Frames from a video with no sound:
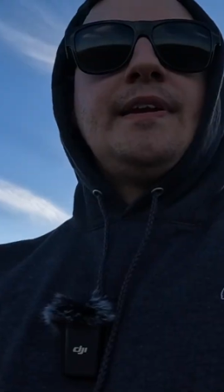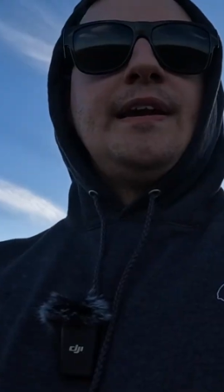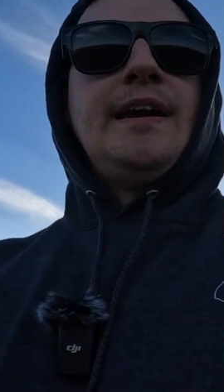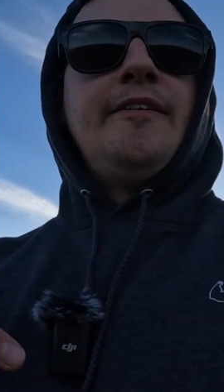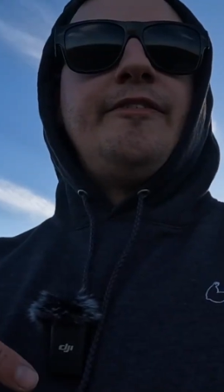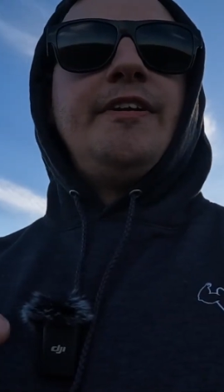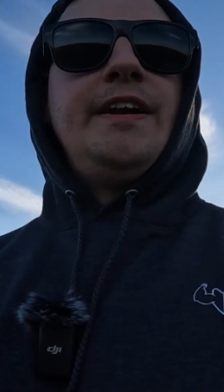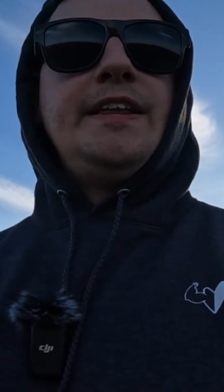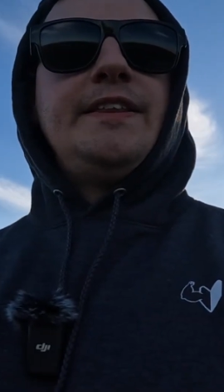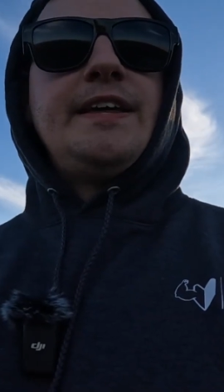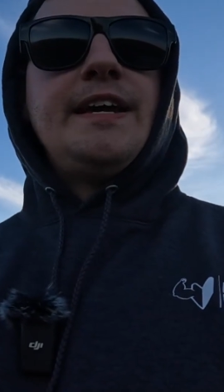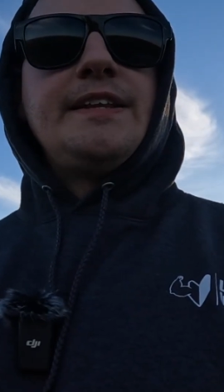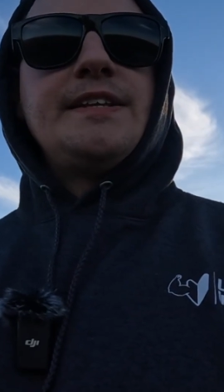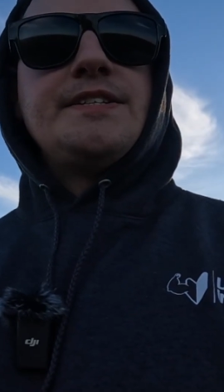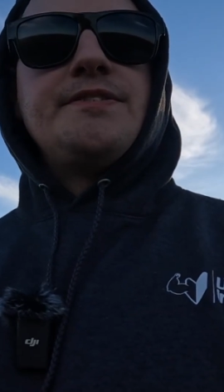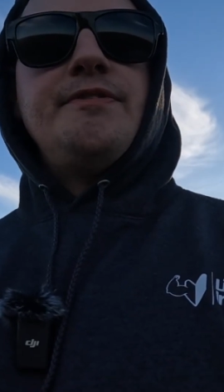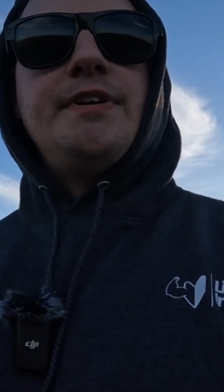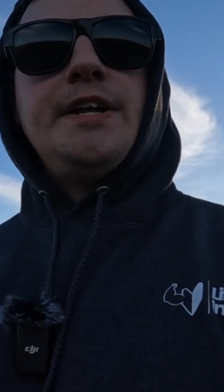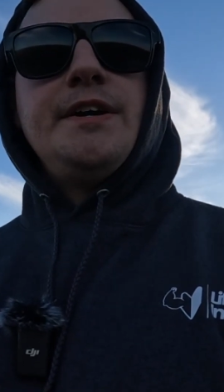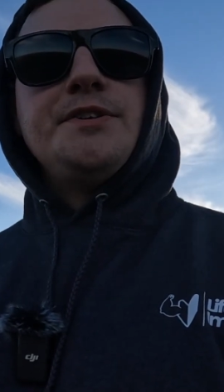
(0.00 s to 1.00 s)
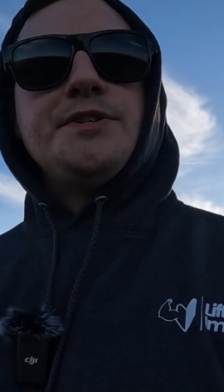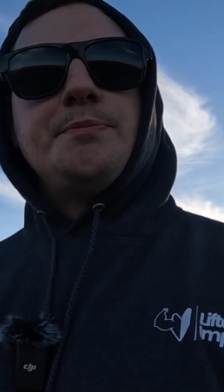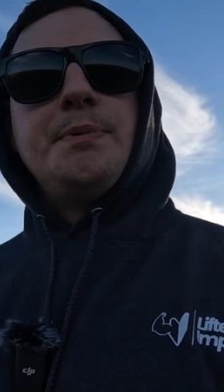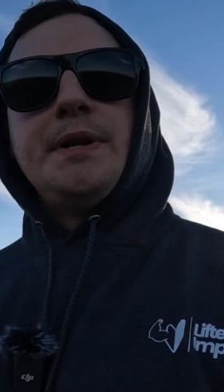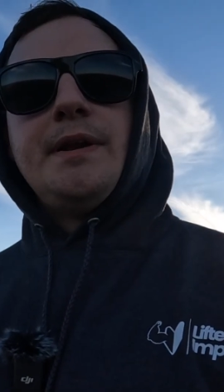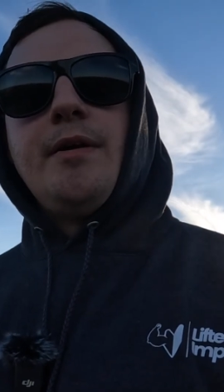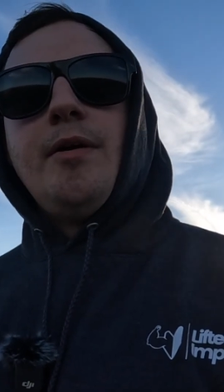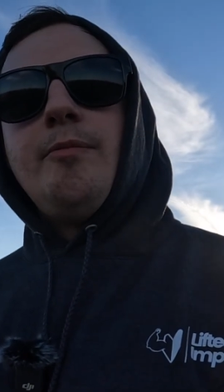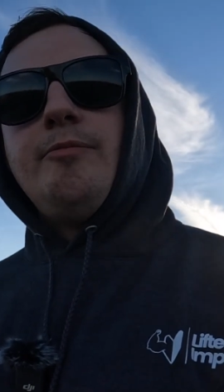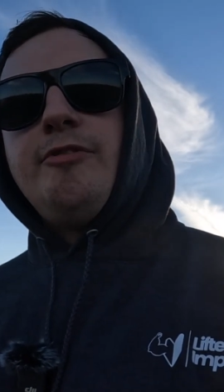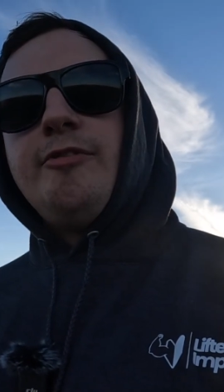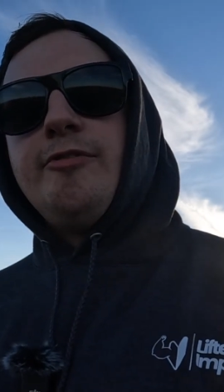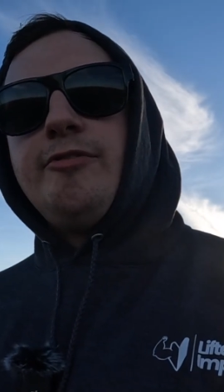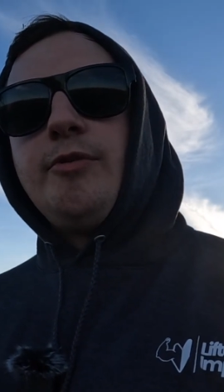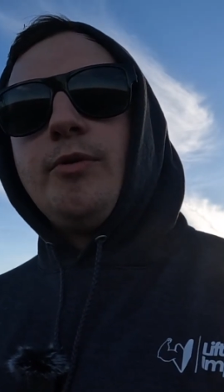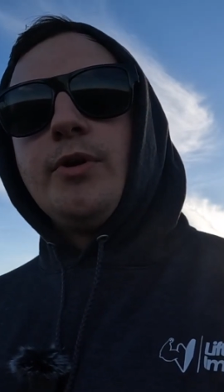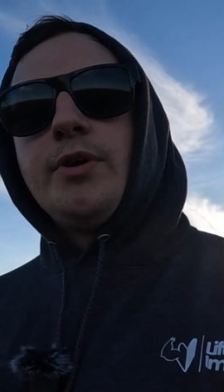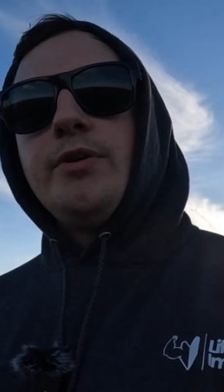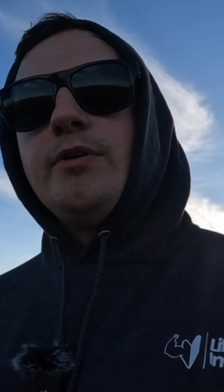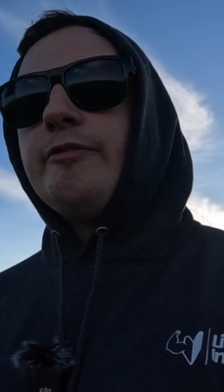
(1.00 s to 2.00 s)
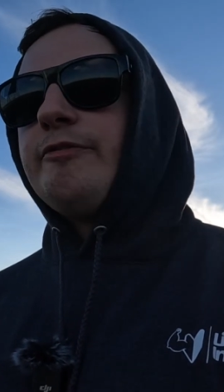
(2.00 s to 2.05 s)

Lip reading: If anything in this video has been helpful for you,